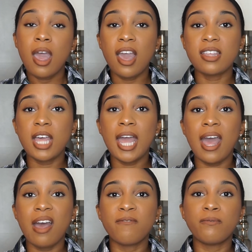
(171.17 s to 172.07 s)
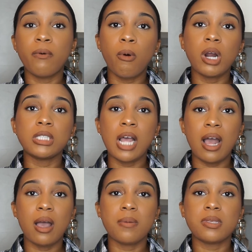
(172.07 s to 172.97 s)
And they have four
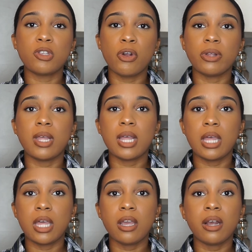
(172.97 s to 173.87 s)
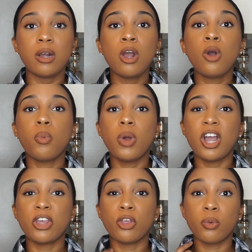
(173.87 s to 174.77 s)
times during the year
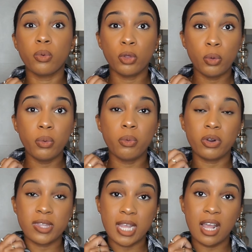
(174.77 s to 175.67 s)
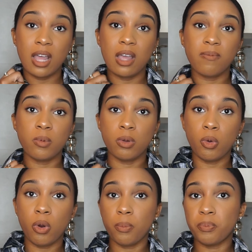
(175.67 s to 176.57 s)
where you will receive
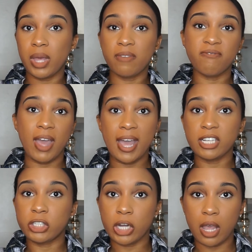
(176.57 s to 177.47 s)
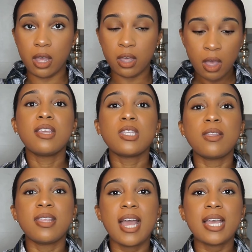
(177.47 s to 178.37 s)
your big fat check. So
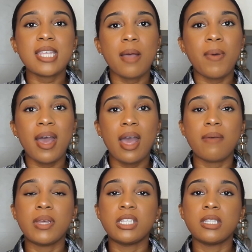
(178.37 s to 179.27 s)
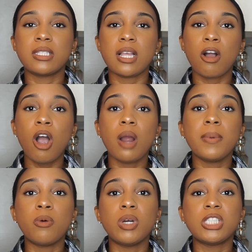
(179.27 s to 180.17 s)
the next app I have is
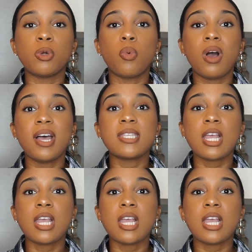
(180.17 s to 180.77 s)
Karma, which was